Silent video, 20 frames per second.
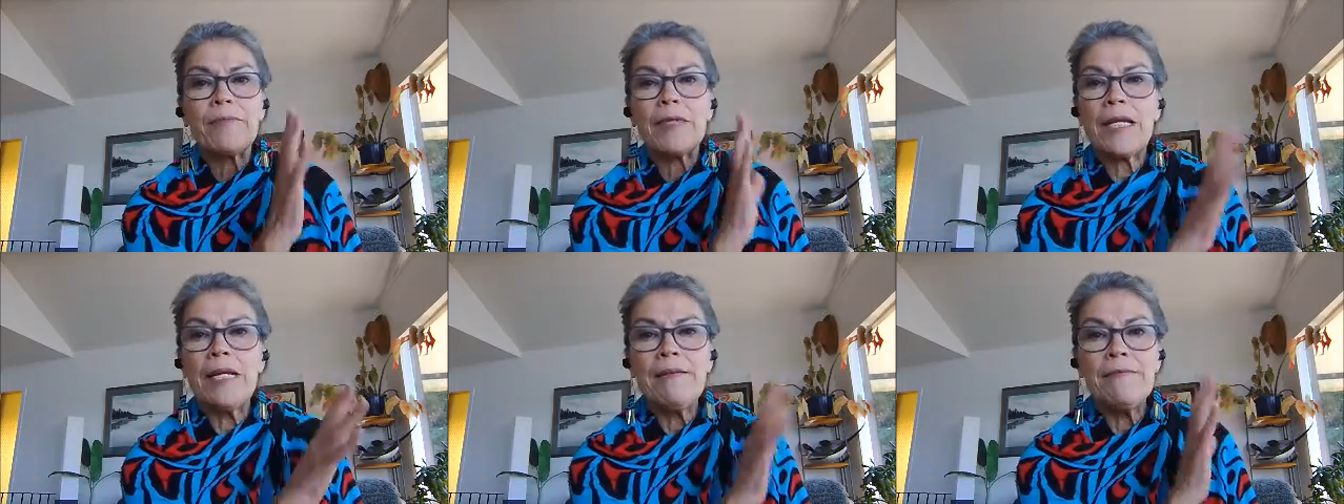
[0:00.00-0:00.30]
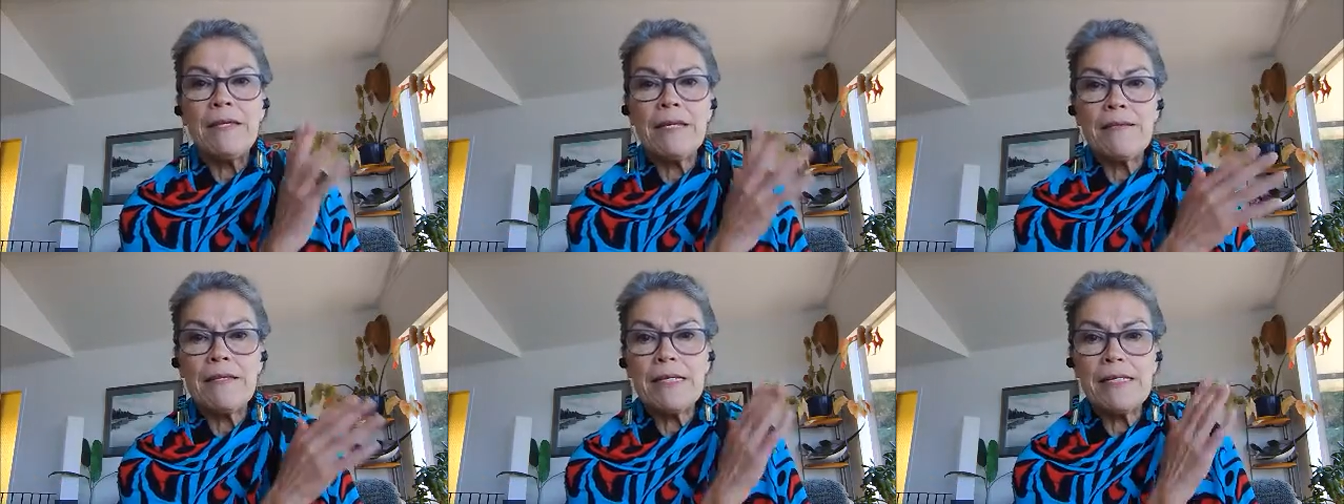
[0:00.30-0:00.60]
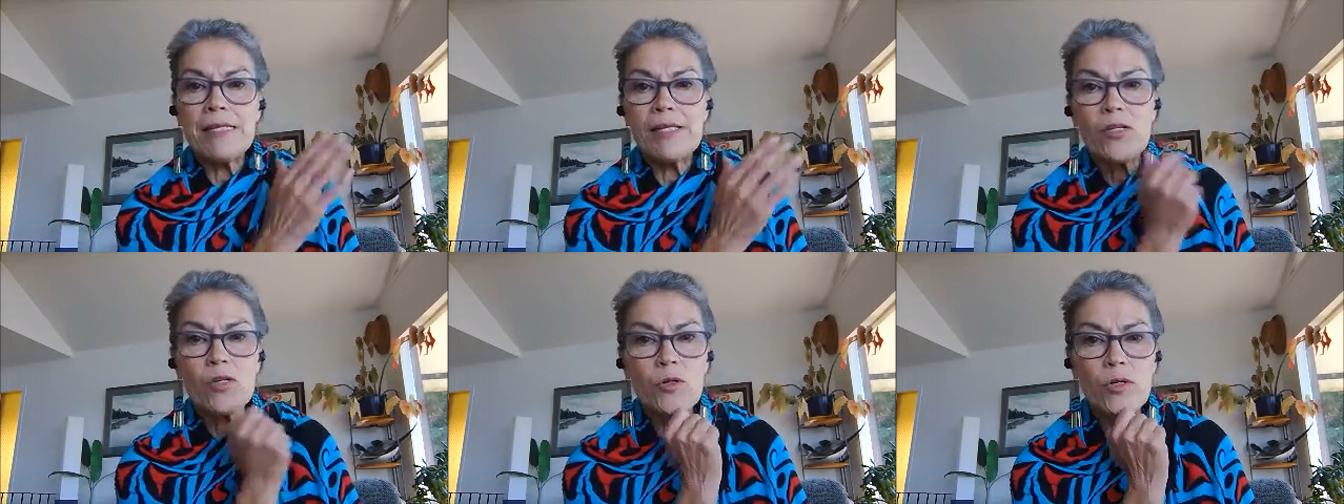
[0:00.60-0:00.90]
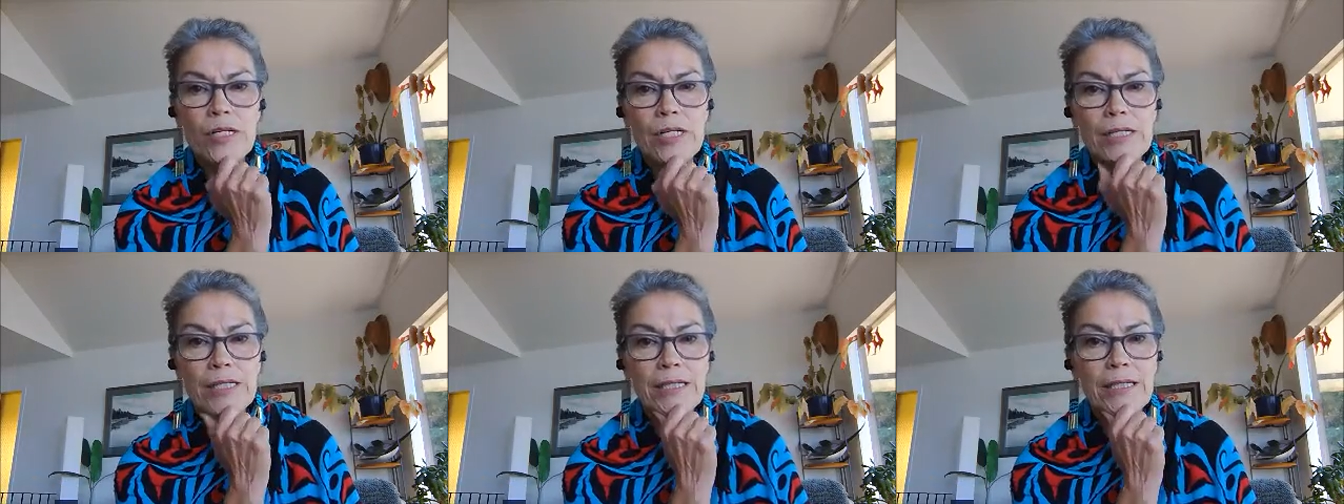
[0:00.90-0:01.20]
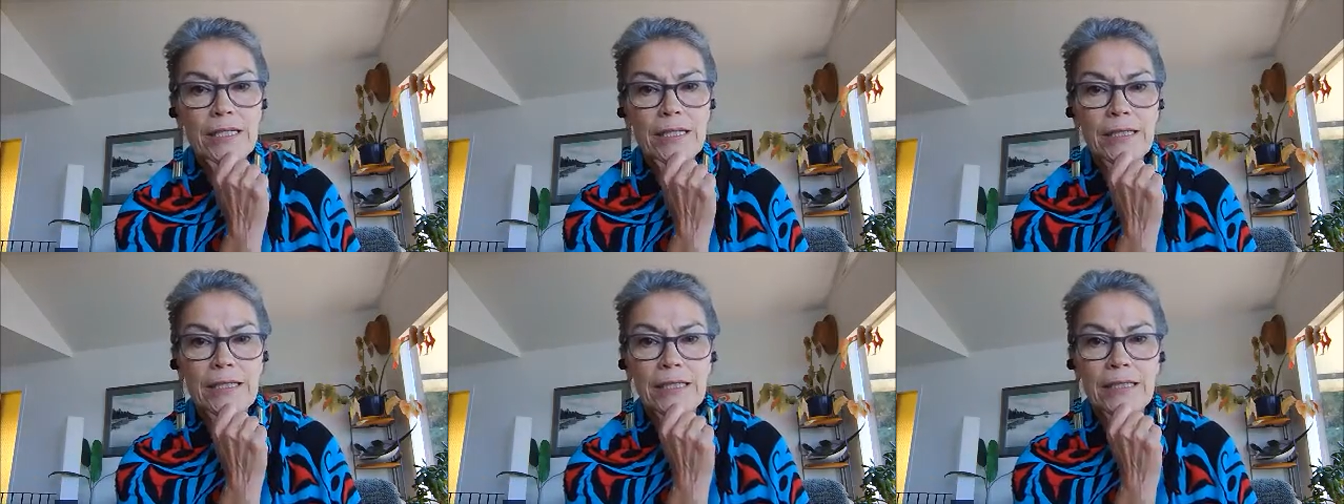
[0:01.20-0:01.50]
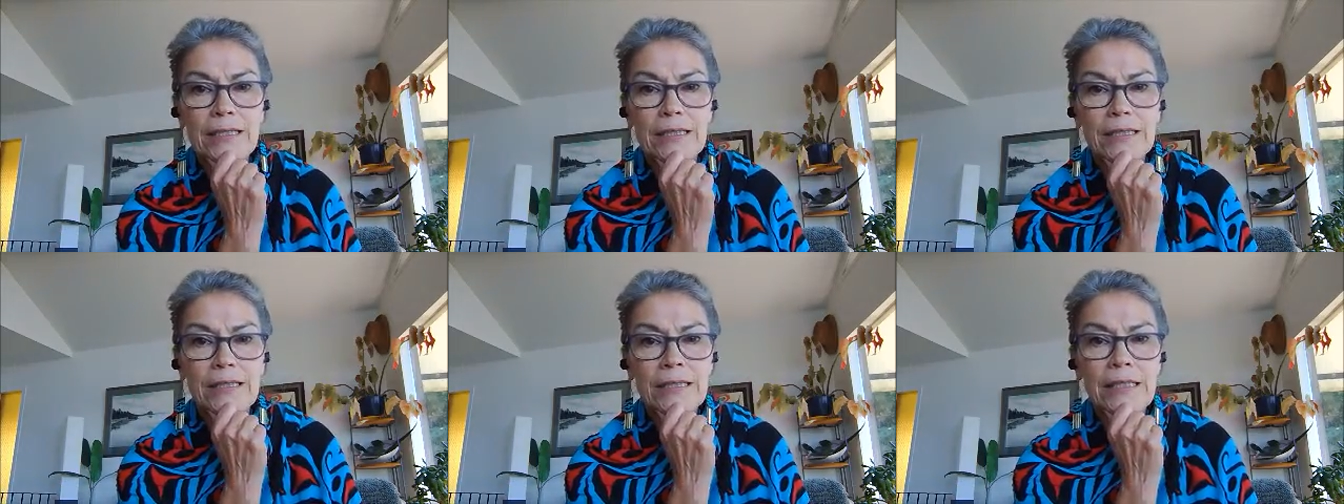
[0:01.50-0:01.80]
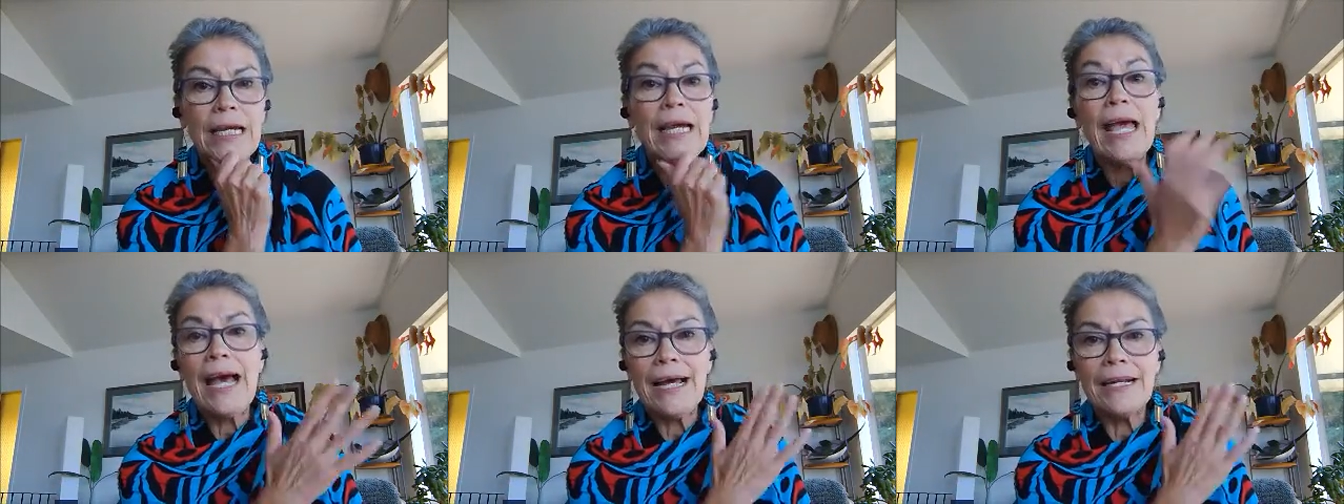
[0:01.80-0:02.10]
and then they stored it.
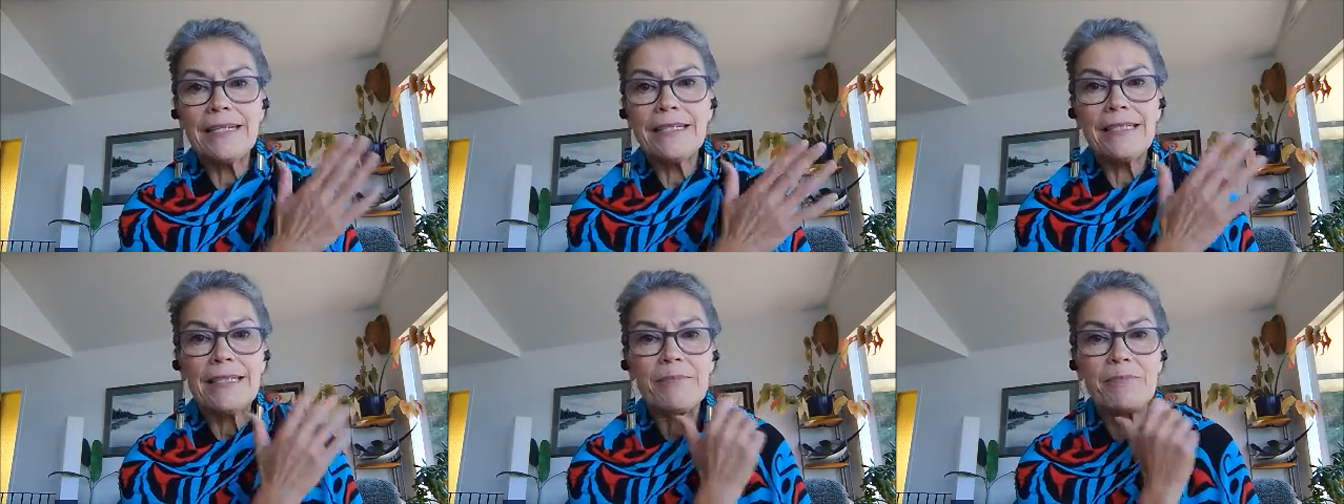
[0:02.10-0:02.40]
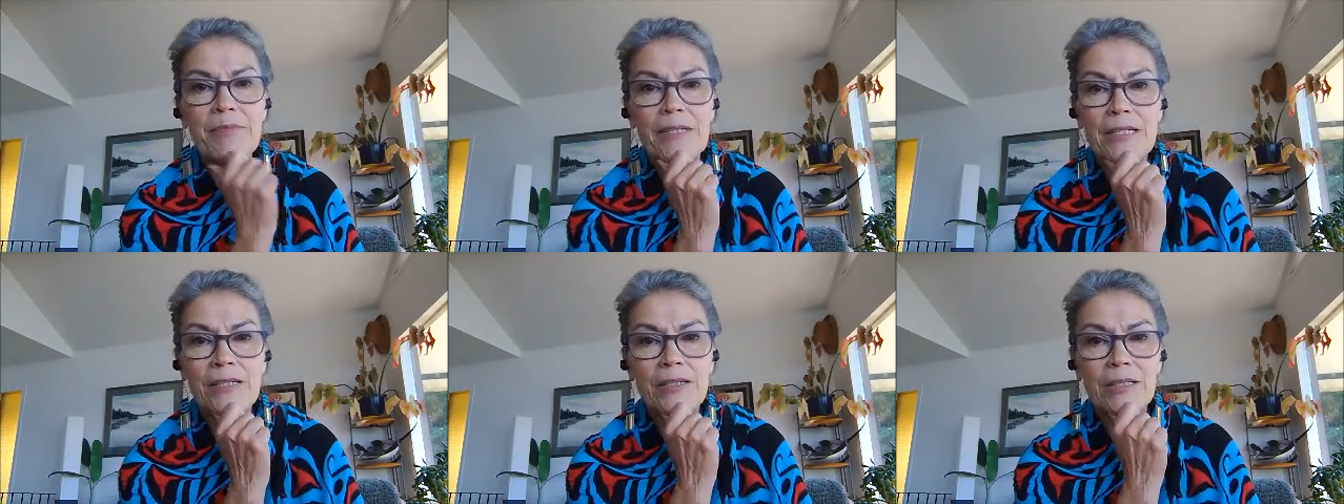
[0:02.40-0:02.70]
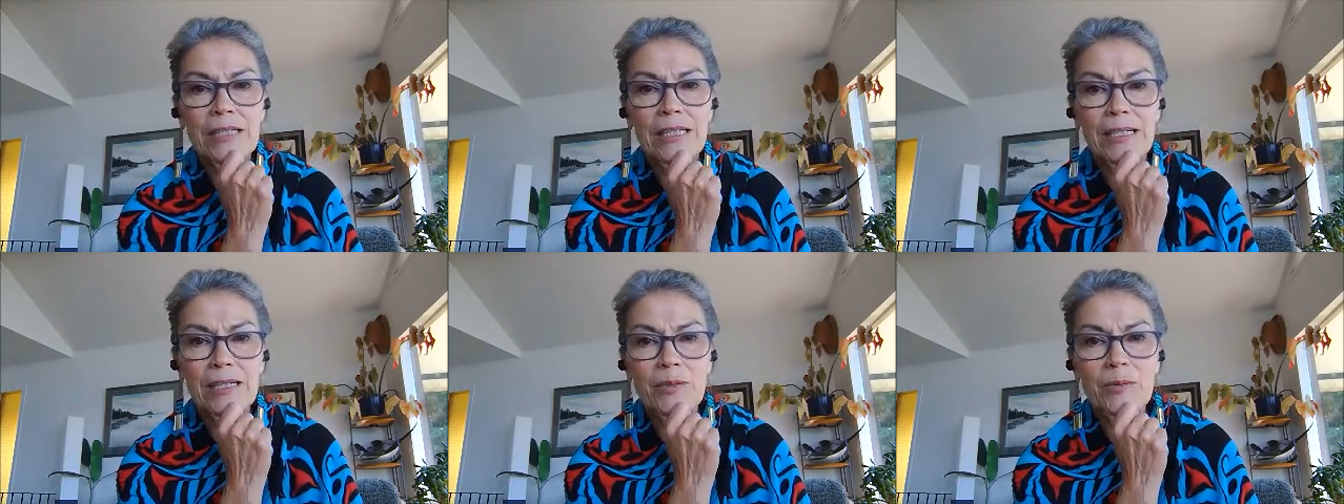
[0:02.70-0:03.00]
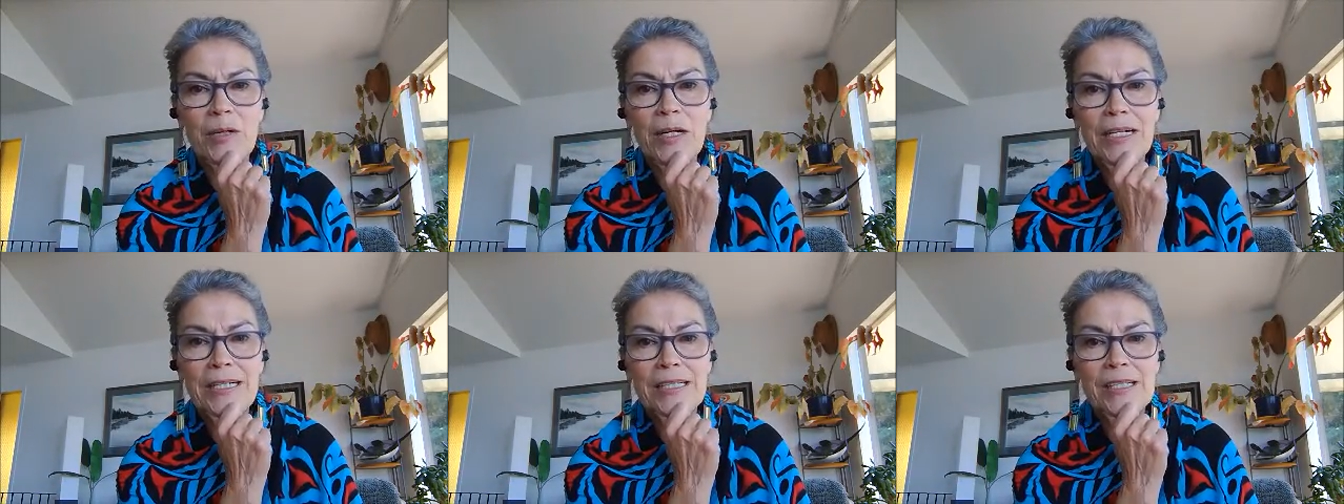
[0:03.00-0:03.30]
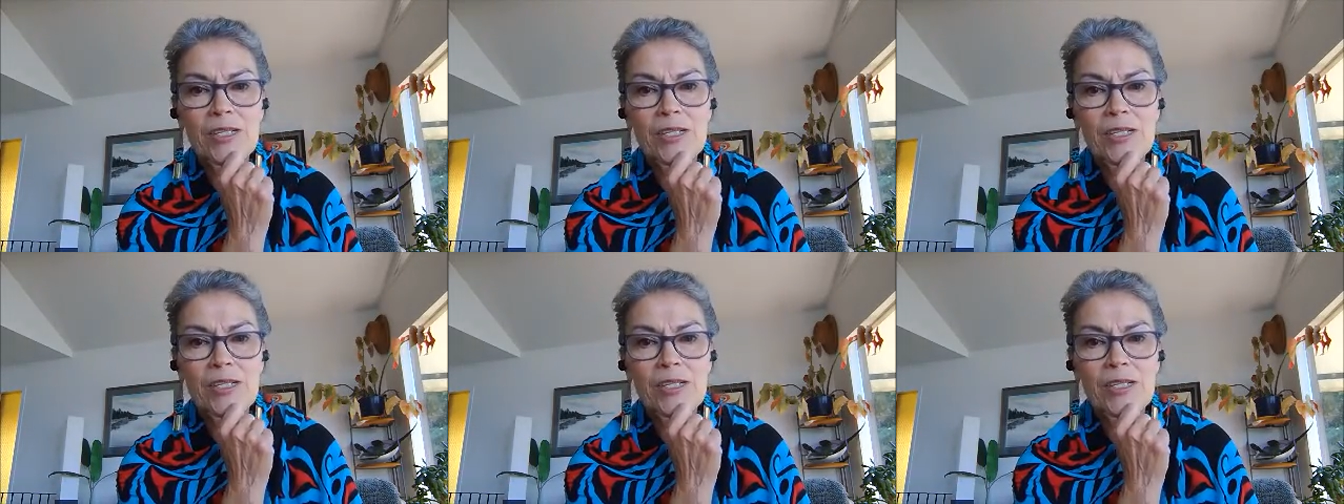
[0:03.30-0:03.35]
They had it up there in Klukwan,